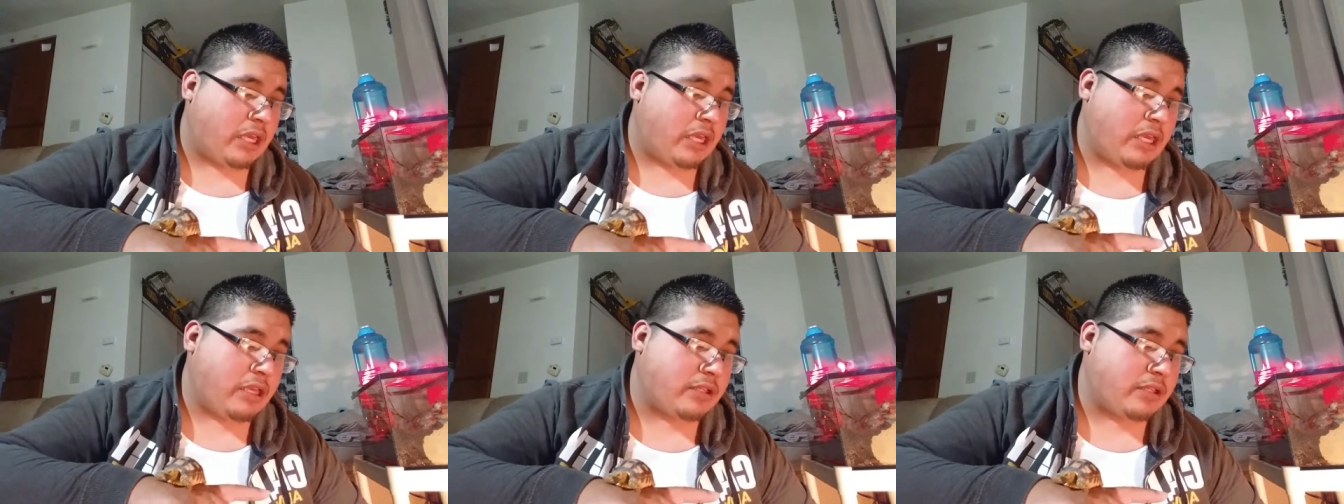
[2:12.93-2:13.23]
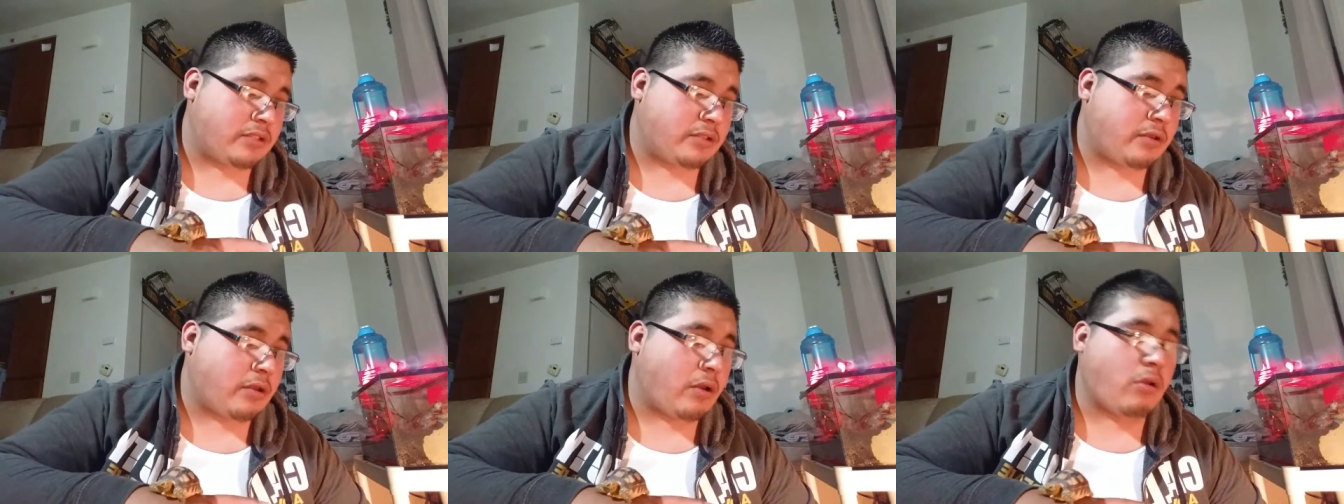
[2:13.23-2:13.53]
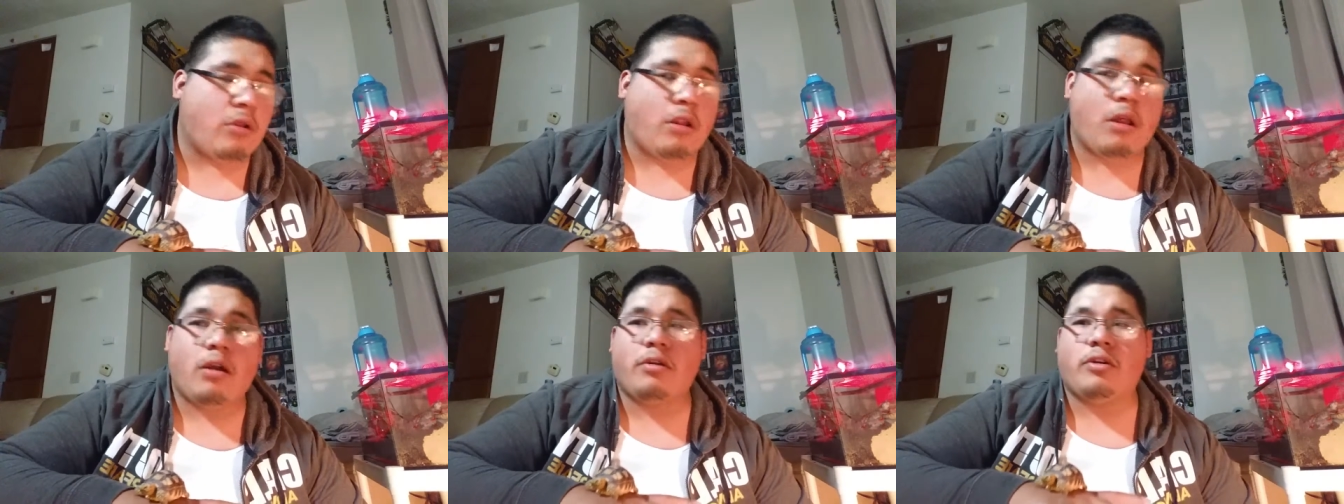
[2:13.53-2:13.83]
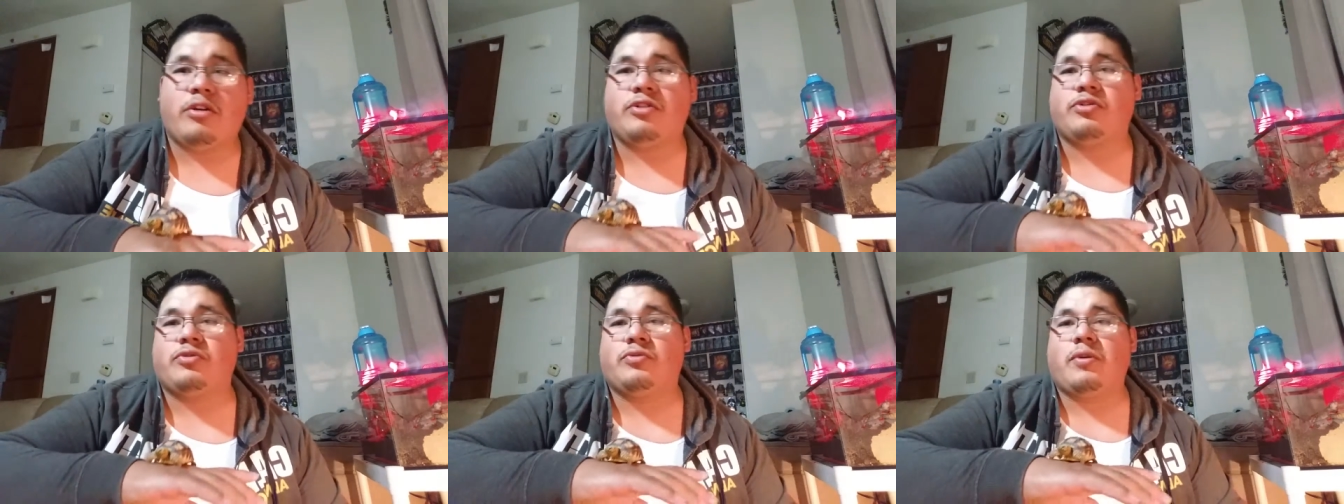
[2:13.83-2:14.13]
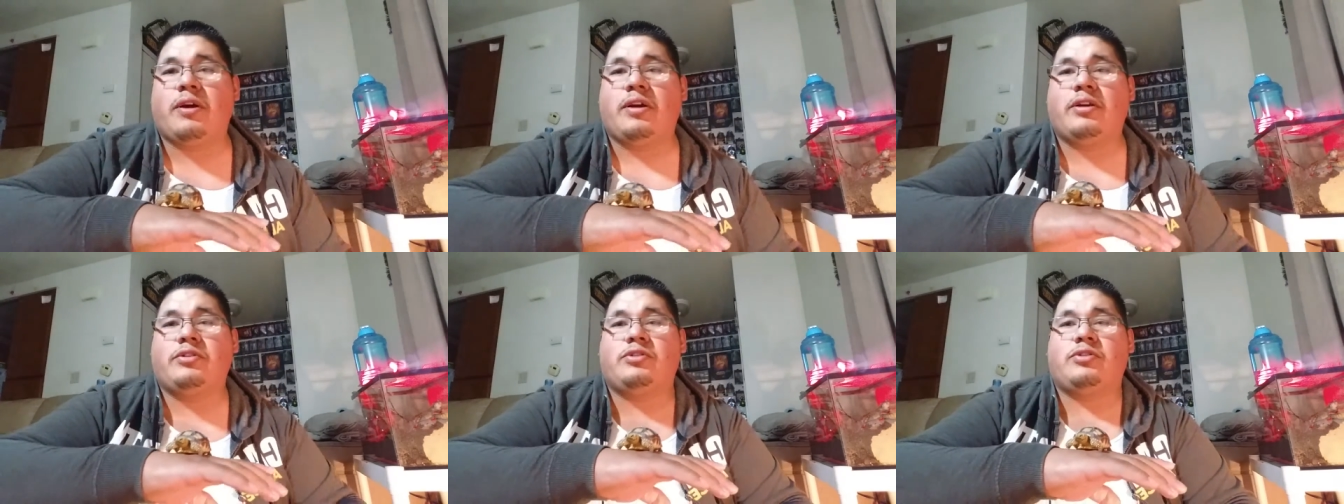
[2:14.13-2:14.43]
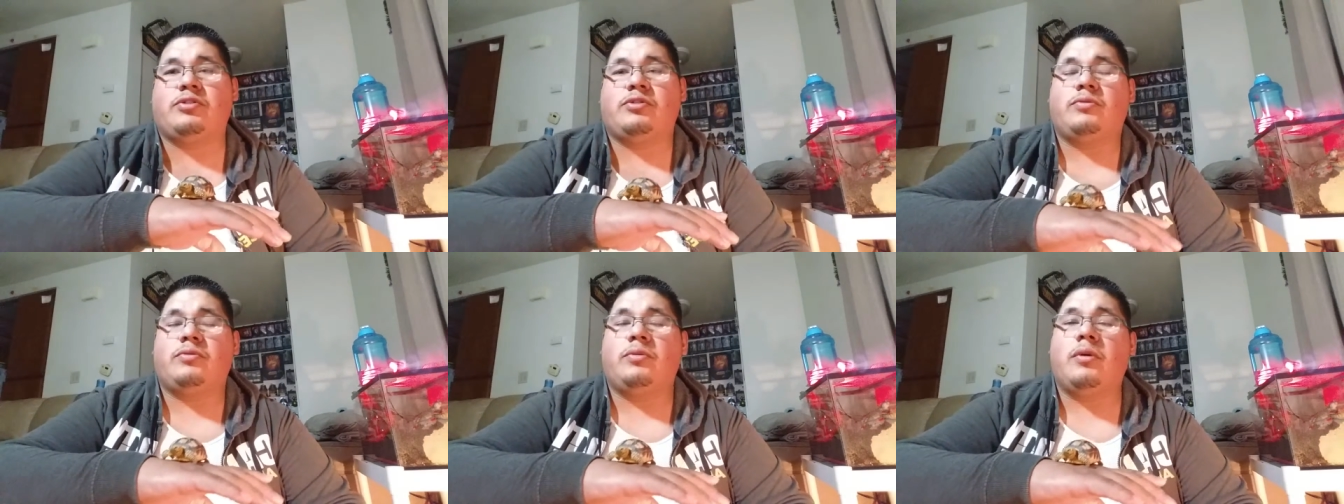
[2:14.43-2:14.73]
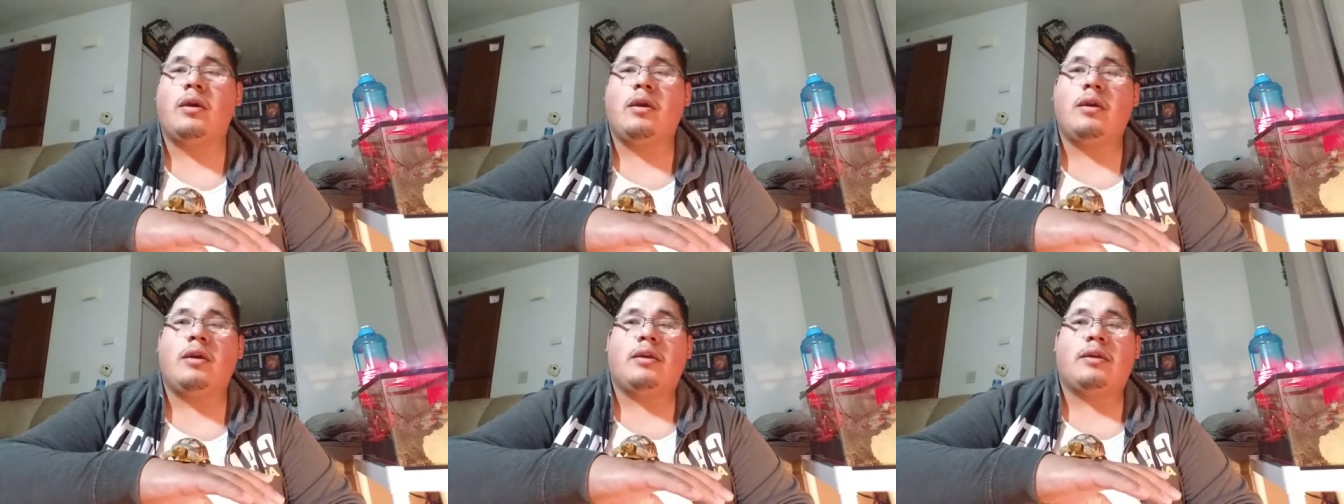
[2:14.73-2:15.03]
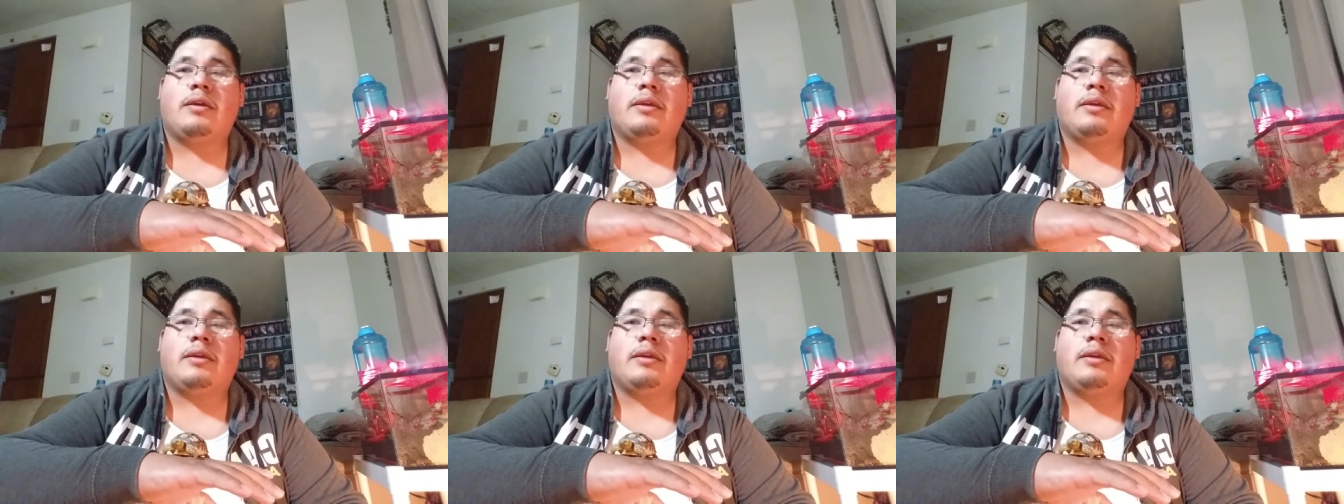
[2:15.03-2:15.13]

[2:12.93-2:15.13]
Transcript: He is no longer trying to